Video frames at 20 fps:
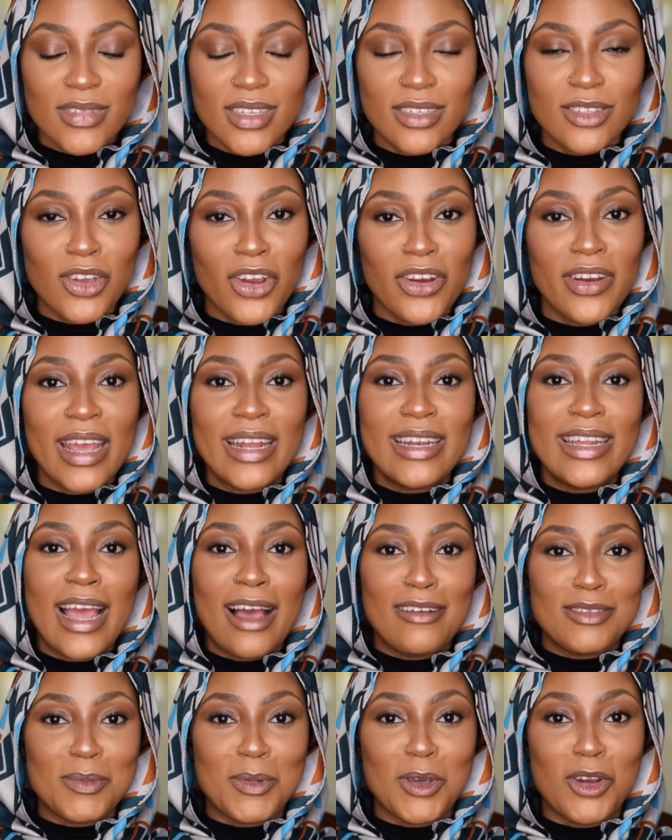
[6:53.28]
Sorry, I didn't
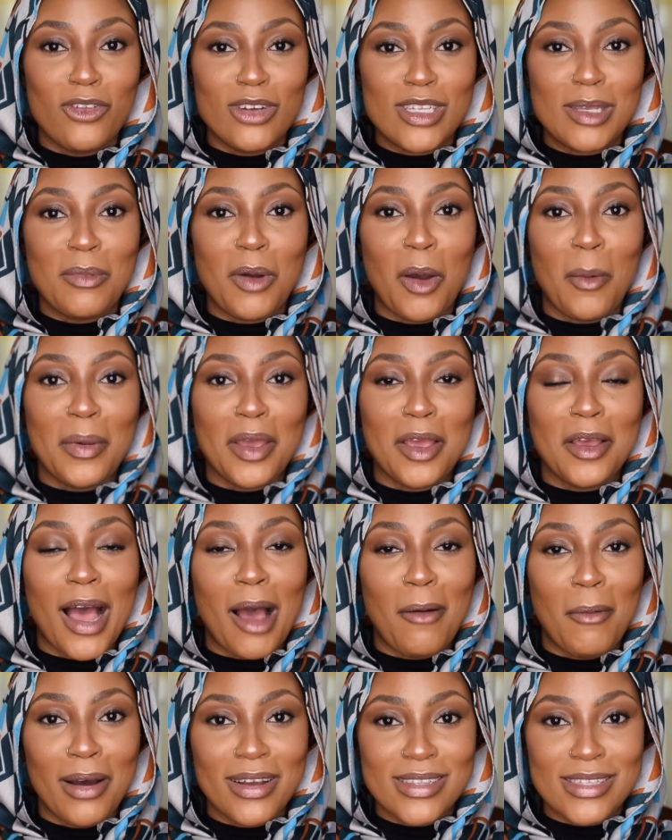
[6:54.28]
have to be gross about
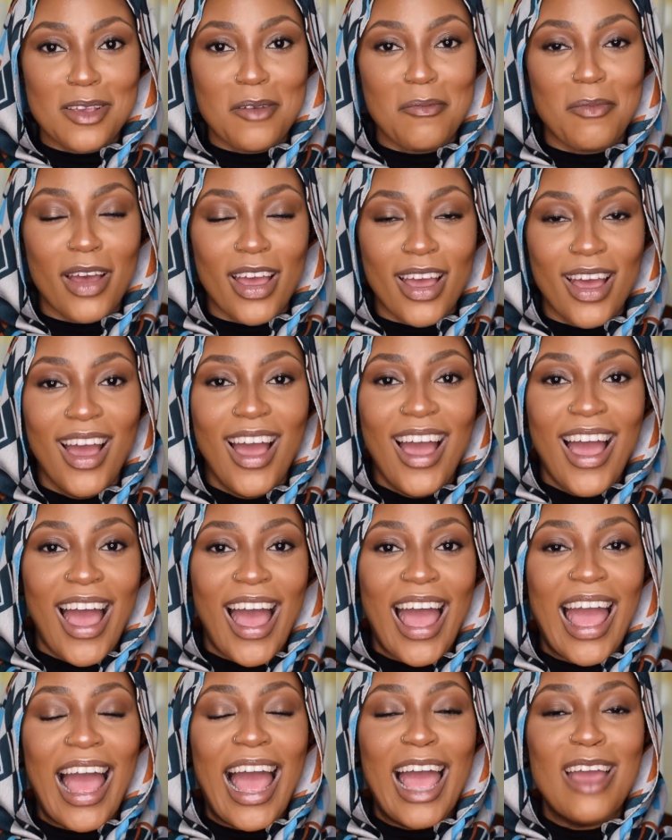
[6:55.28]
it, but
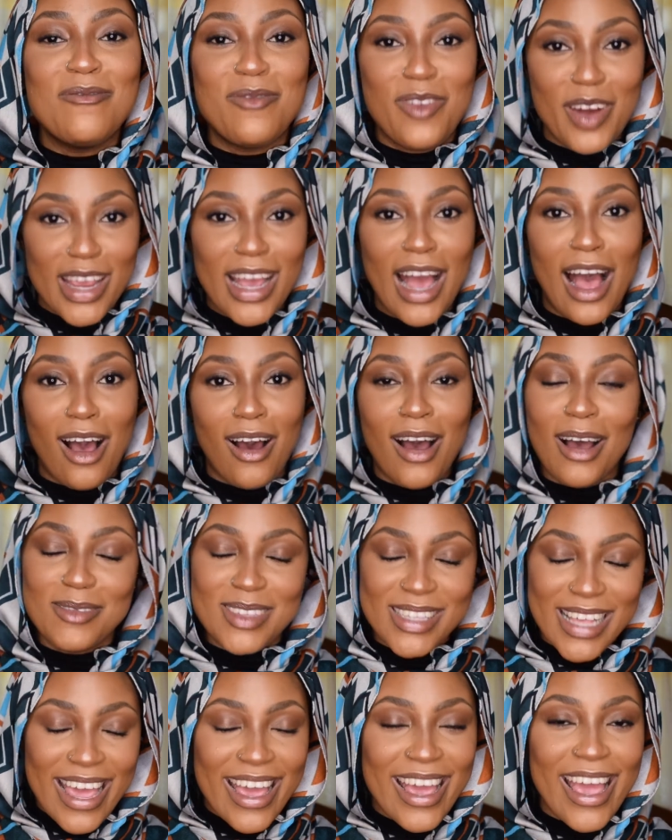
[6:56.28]
I break
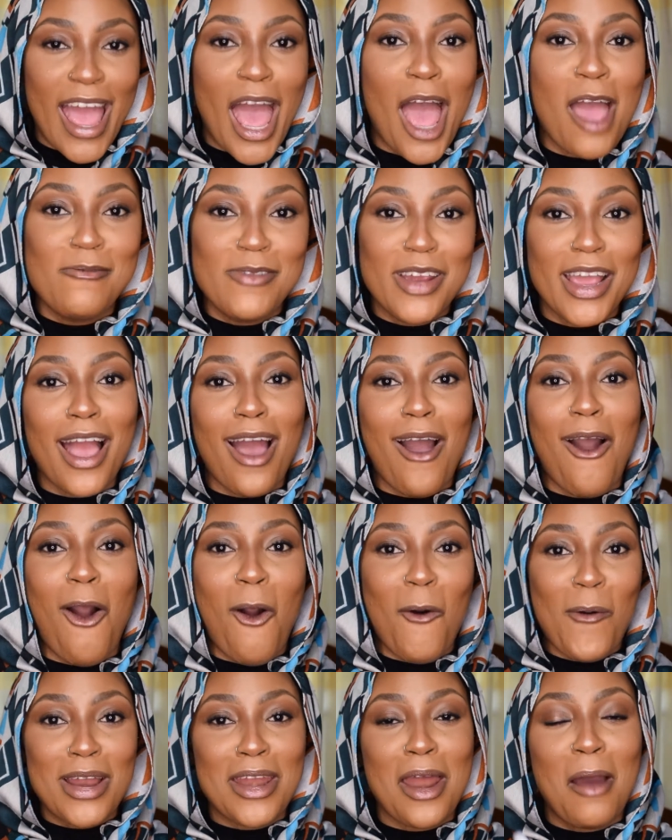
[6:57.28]

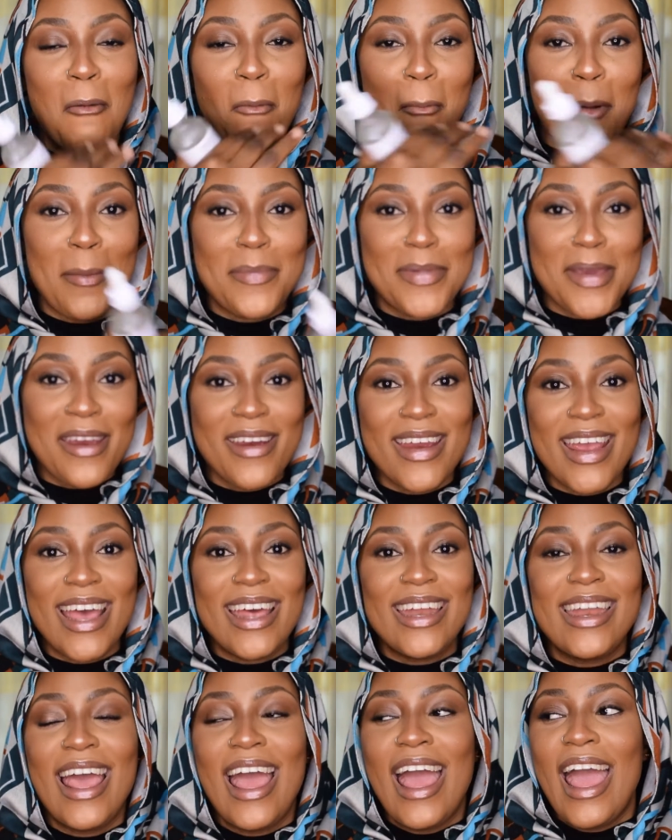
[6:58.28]
out when I'm on my
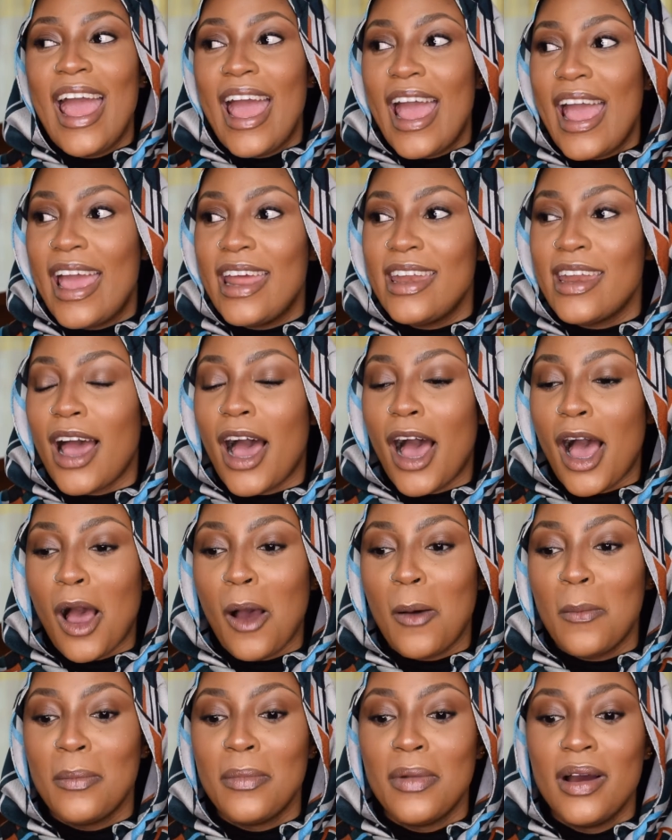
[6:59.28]
period,
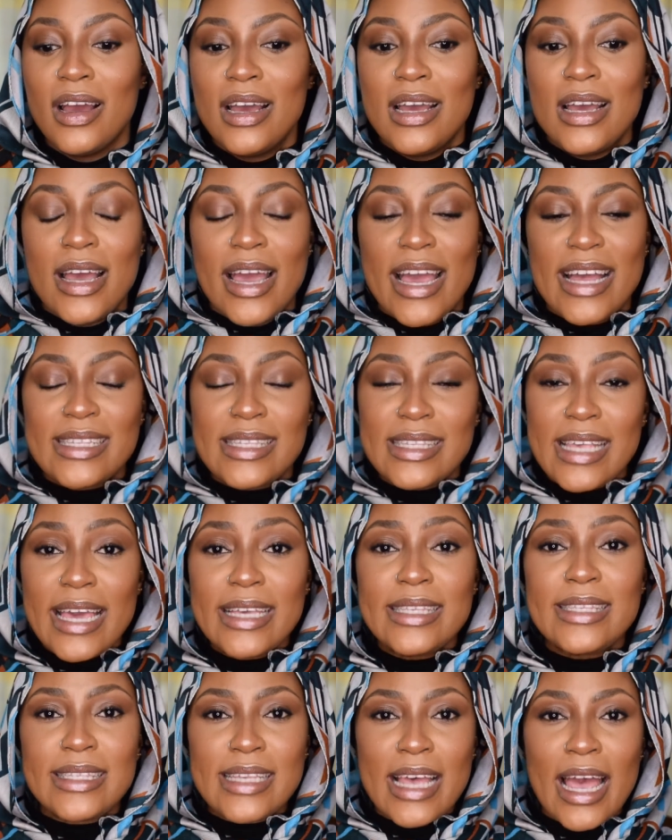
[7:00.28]
and it
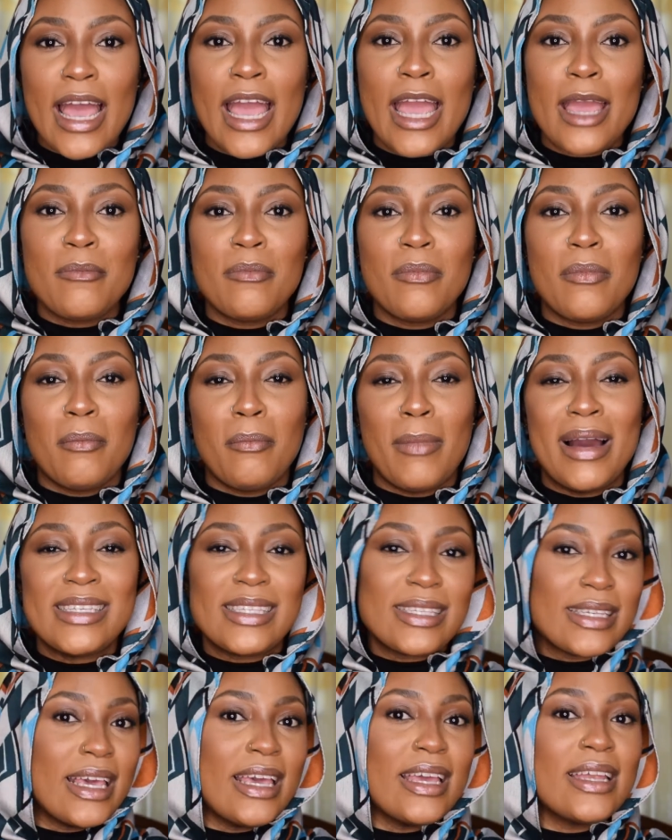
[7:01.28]
takes time. My
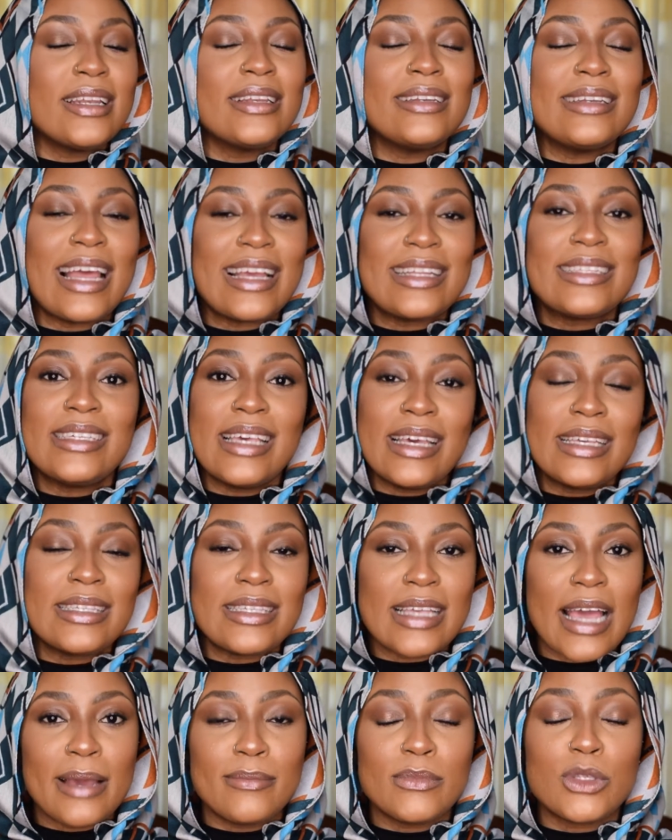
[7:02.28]
skin takes
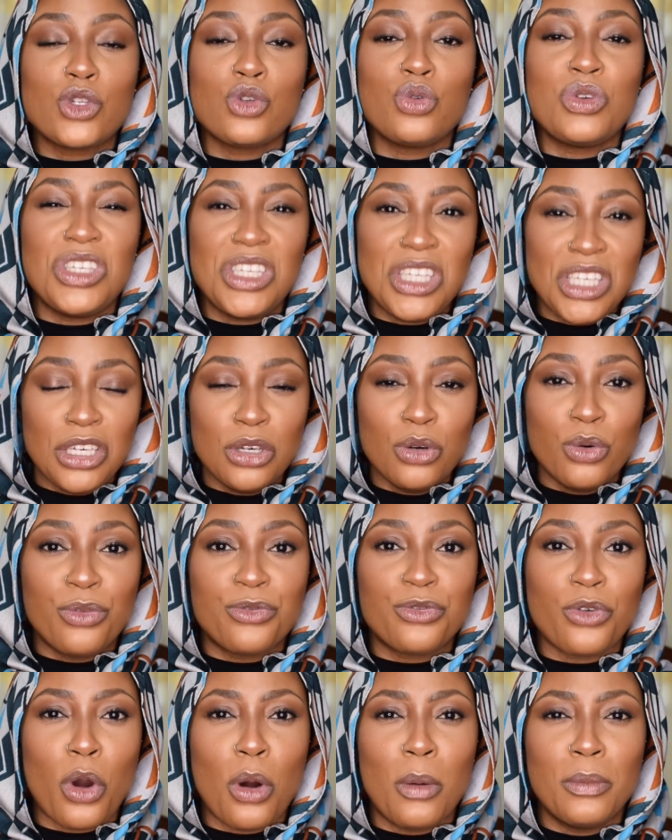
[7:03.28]
time to heal
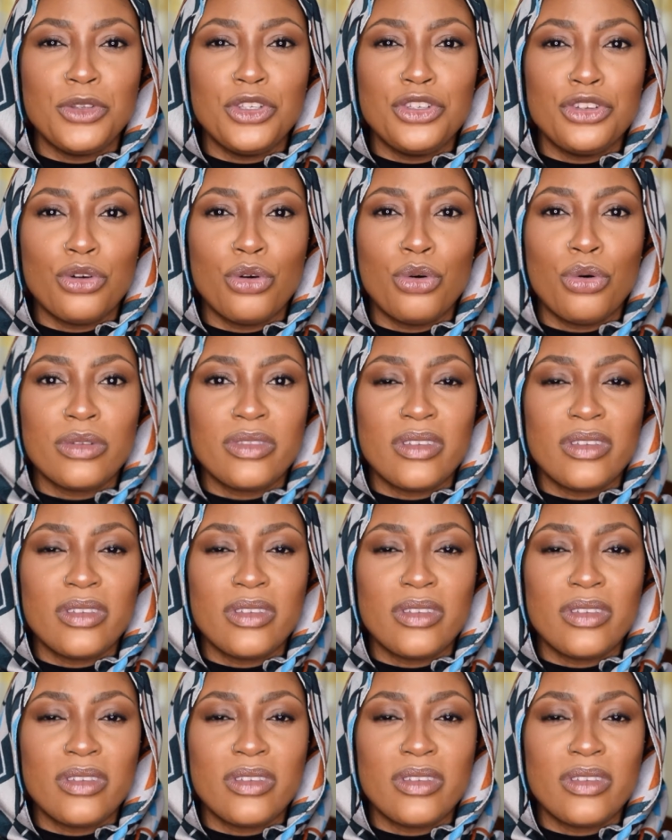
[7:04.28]
from, you know,